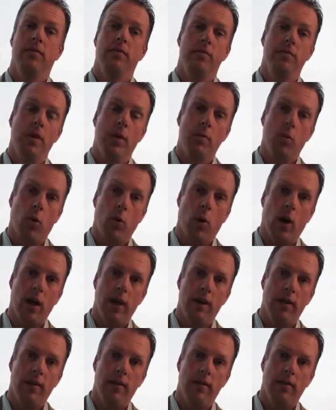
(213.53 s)
number
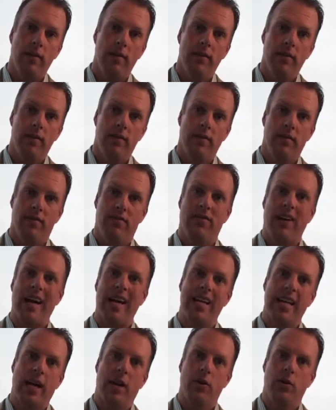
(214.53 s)
one,
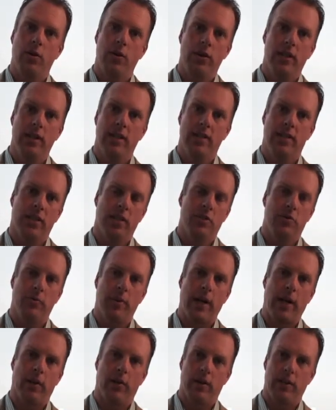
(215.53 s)
find out who the decision
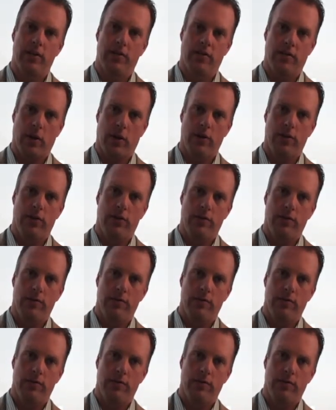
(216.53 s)
maker is first.